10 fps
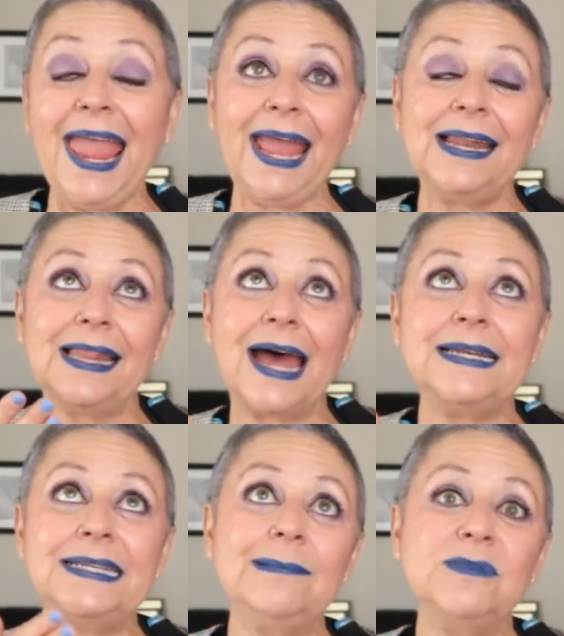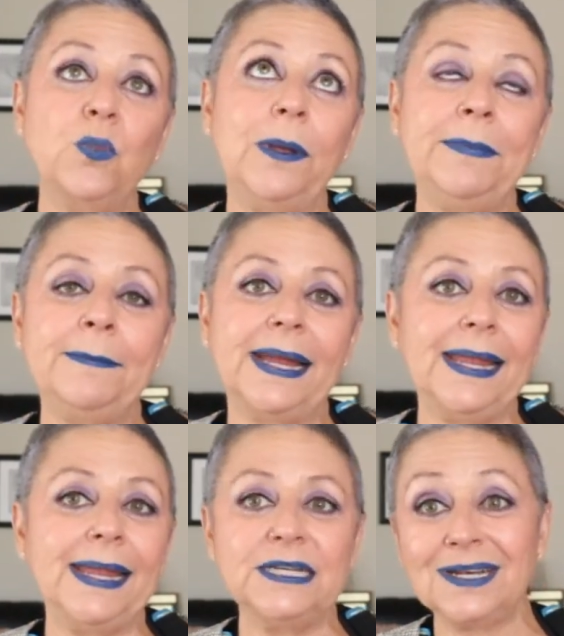And a lot of times, women my
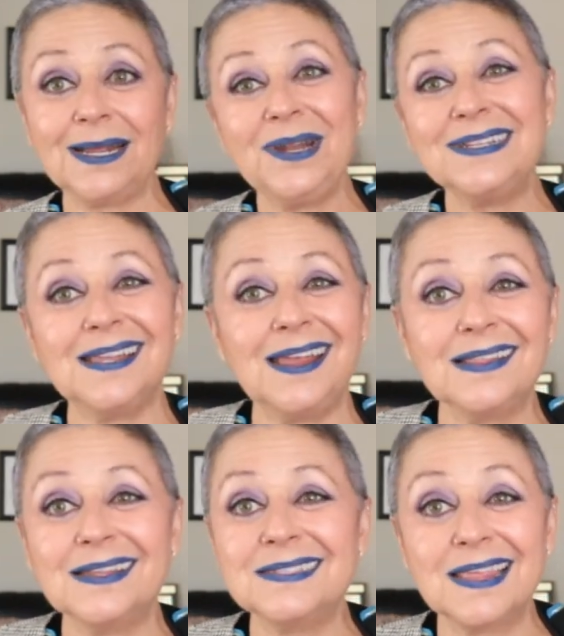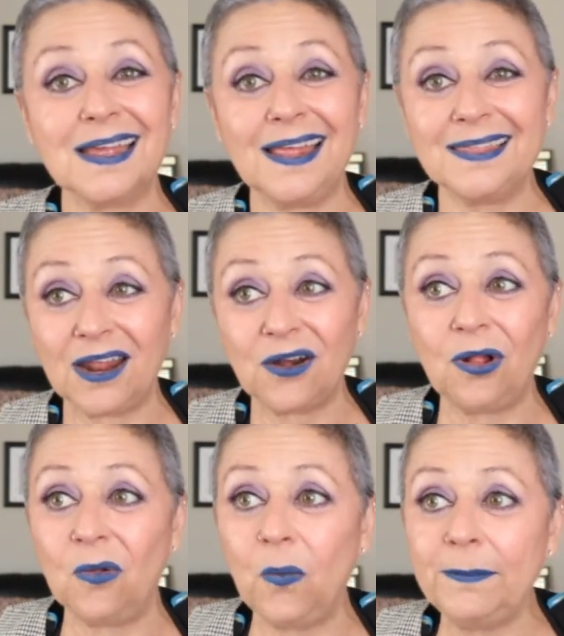age, and I'm not saying this that, that
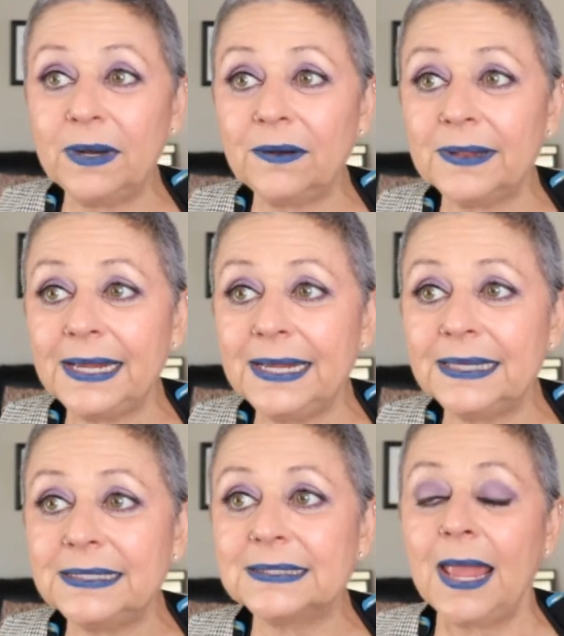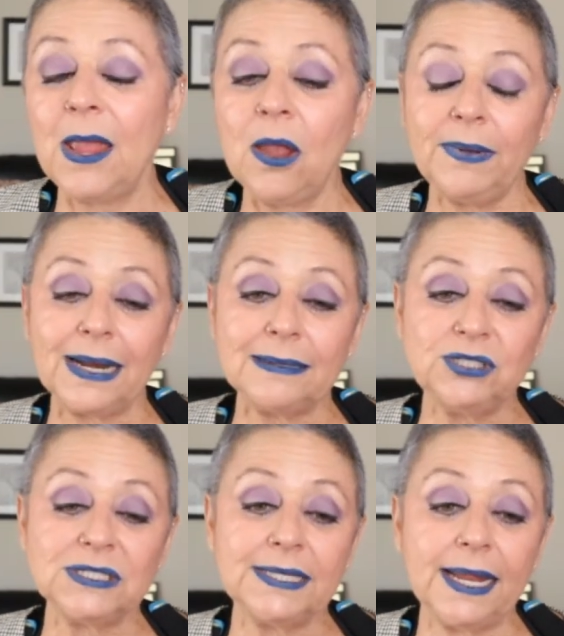all women are like this, but I'm
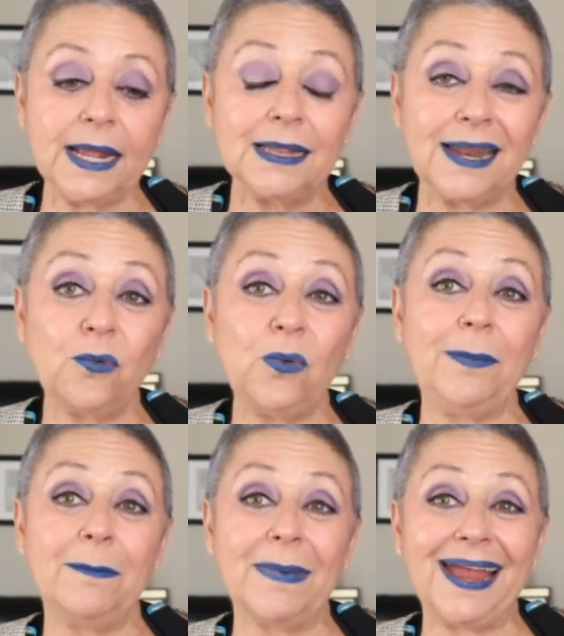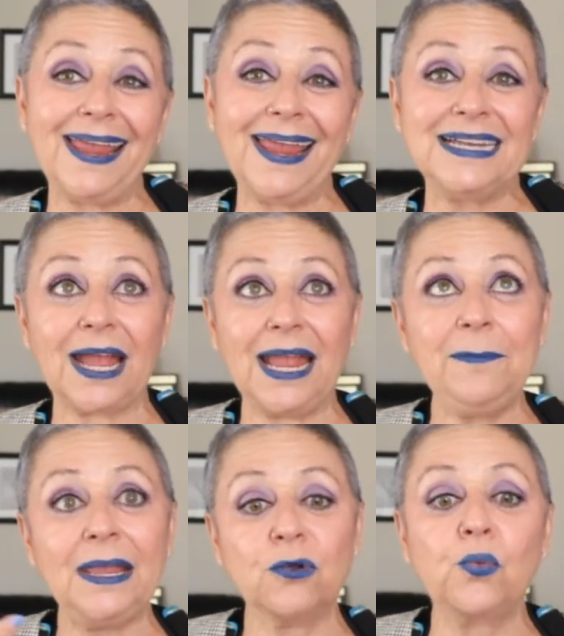just saying a lot of women my age, I
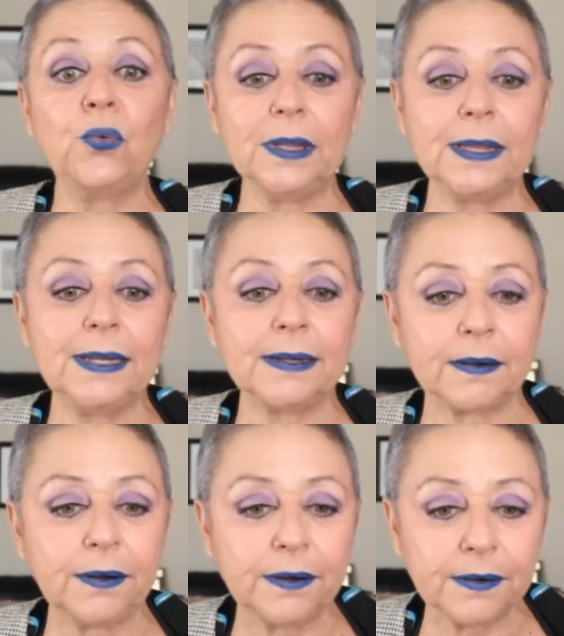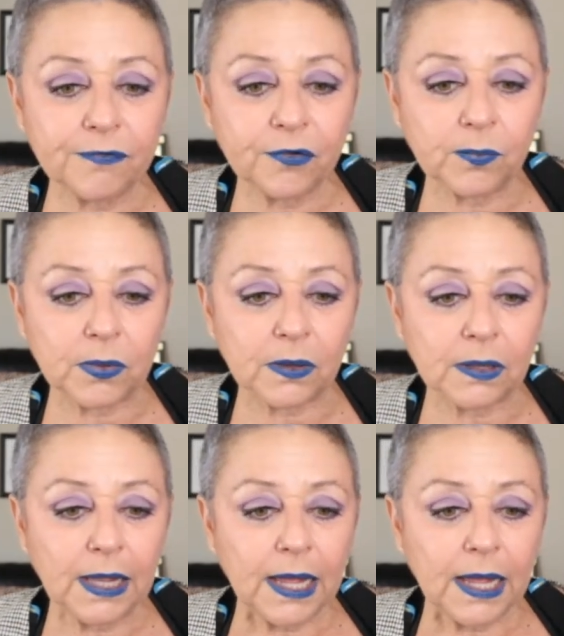make really uncomfortable.